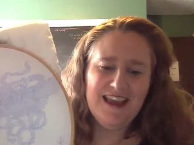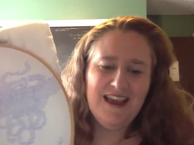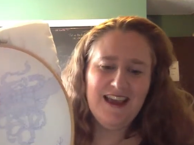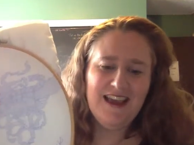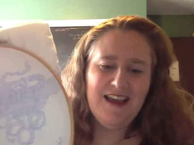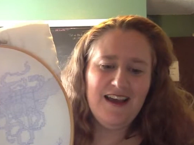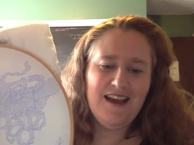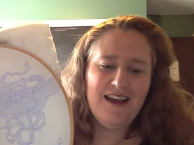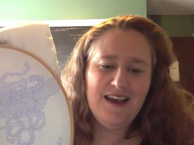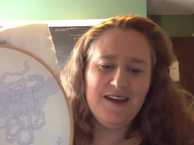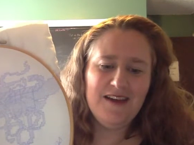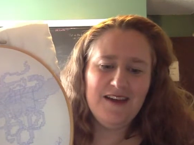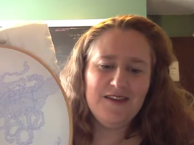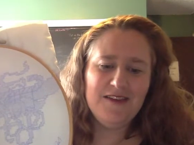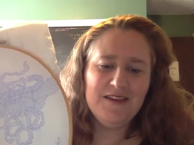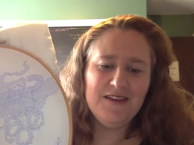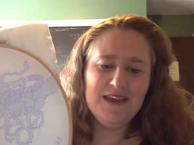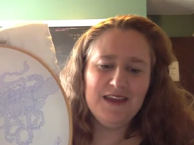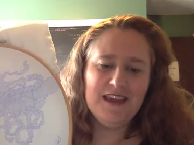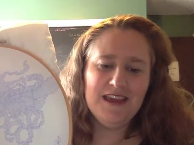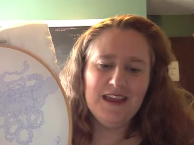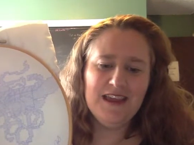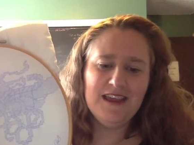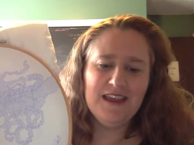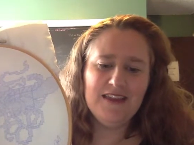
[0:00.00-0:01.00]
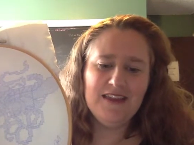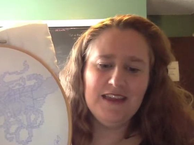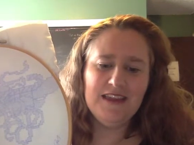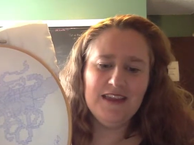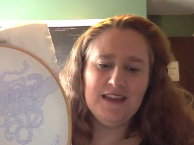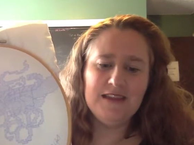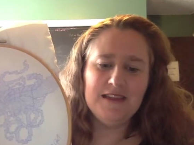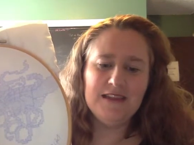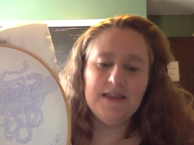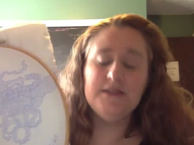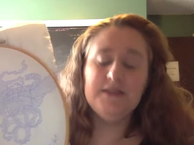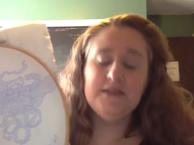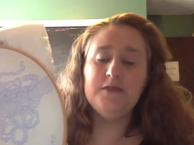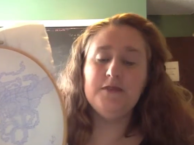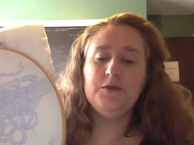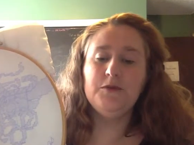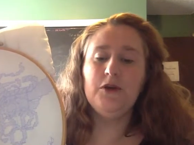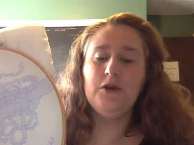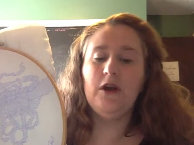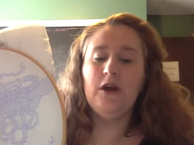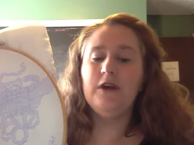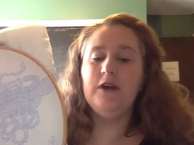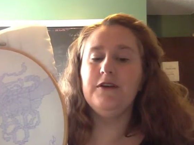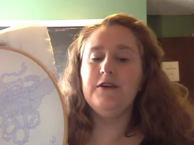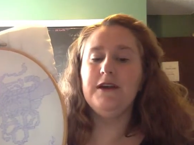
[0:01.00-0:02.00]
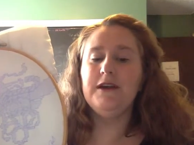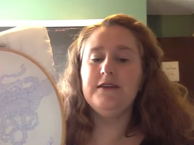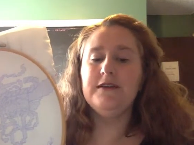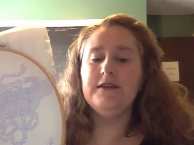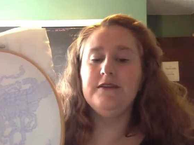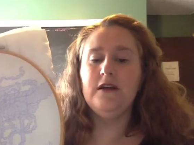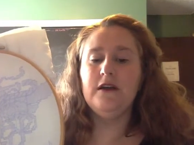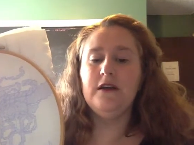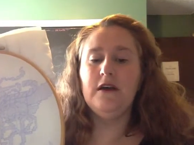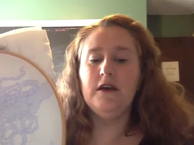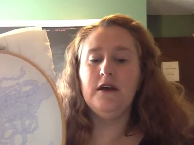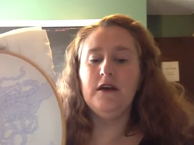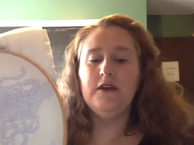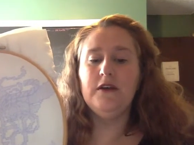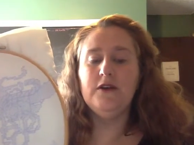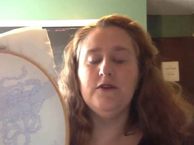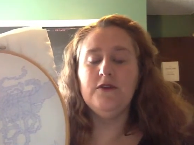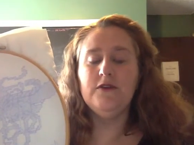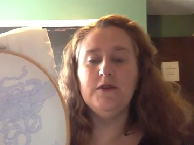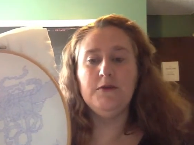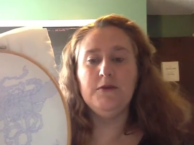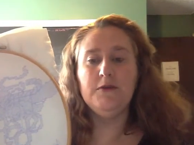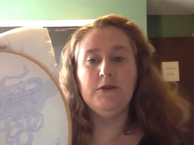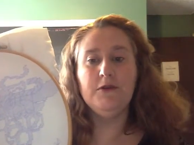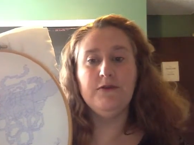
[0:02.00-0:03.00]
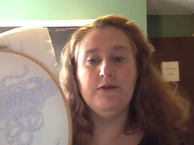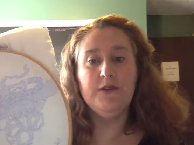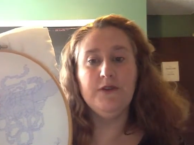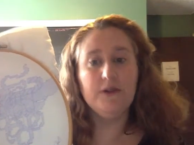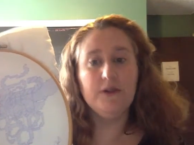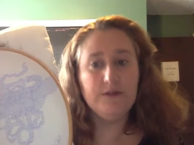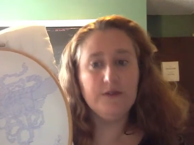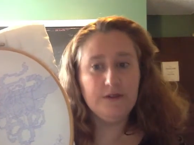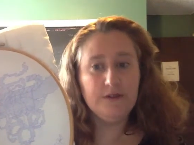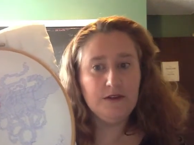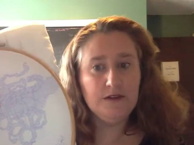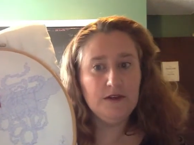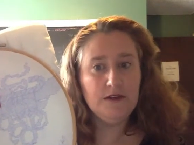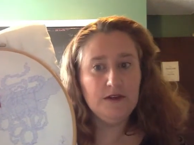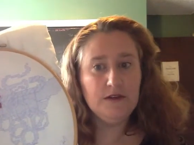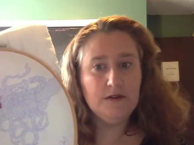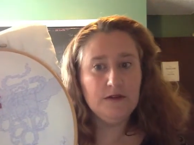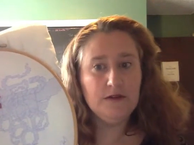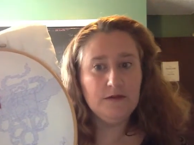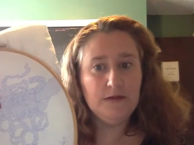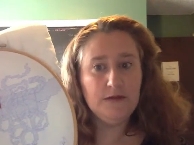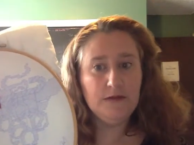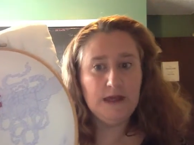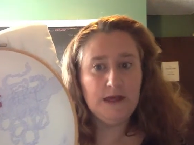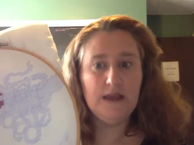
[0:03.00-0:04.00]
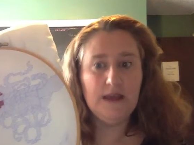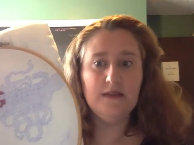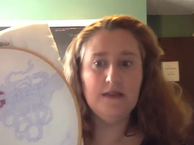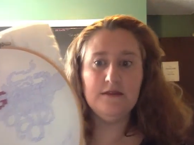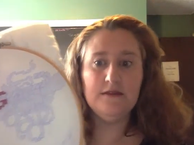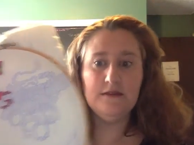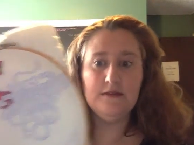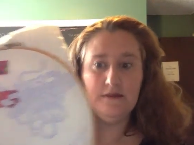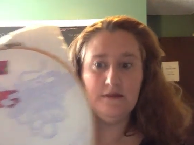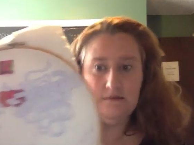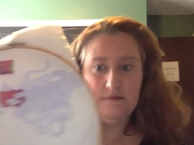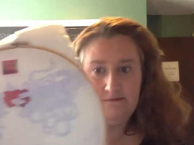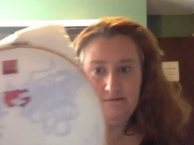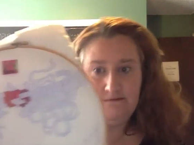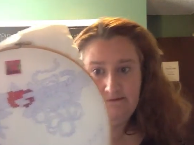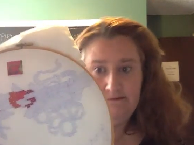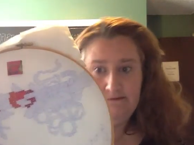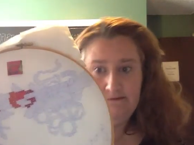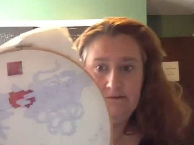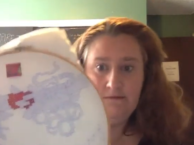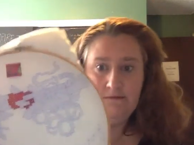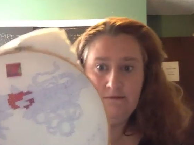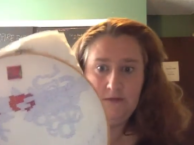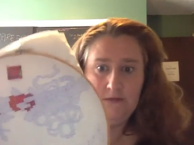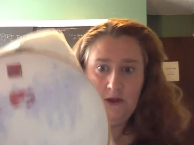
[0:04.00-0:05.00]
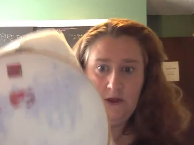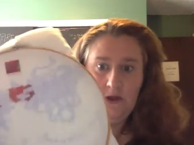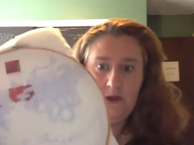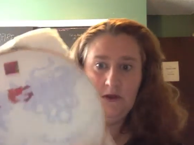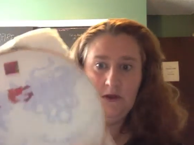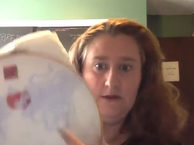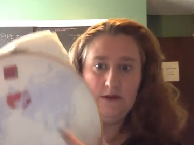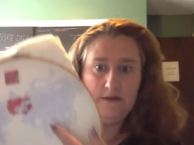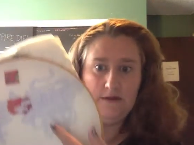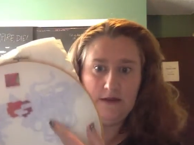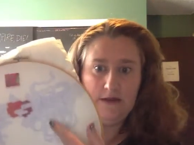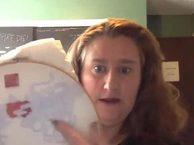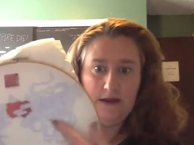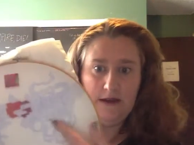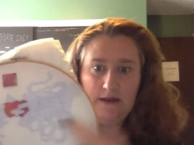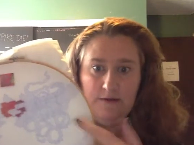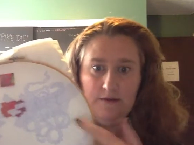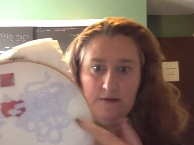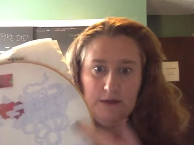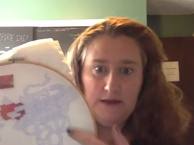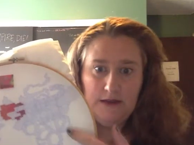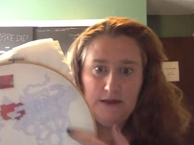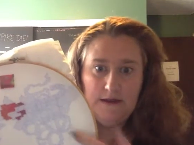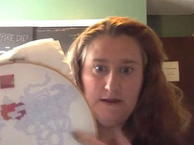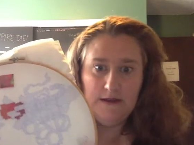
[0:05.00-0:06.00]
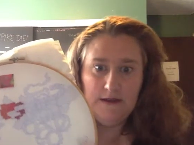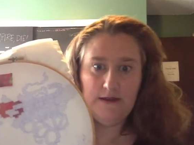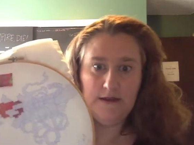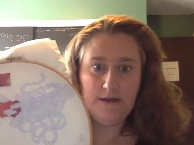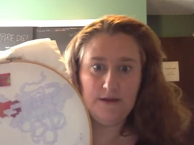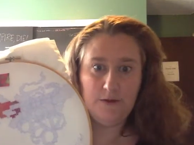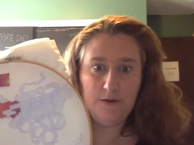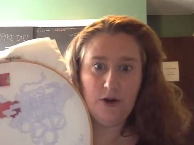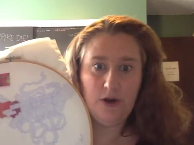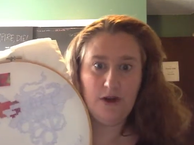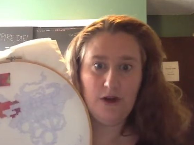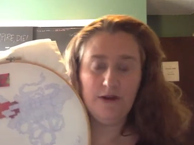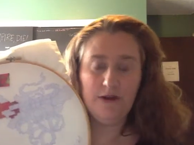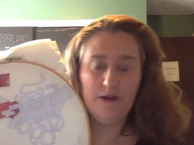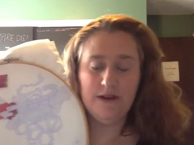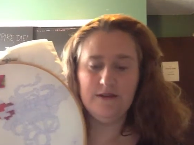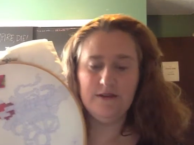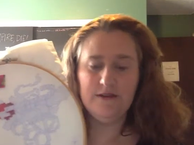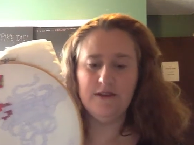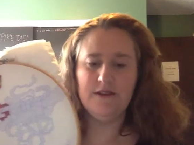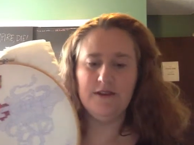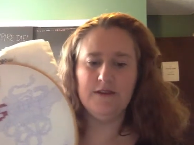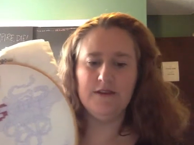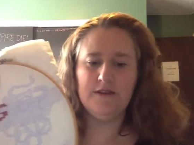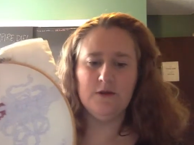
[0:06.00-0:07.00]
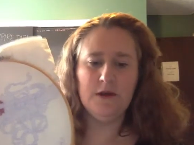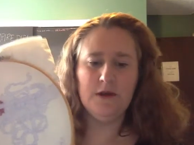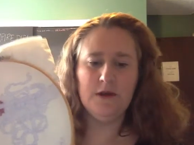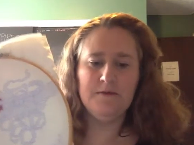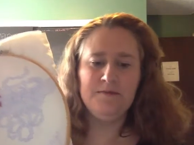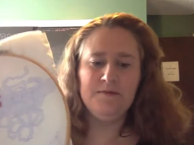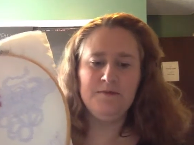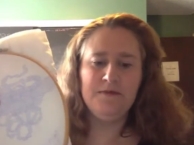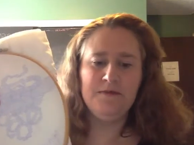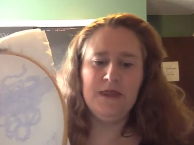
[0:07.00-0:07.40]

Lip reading: The least progress on November 1st, because you can see I've made the least progress on this one.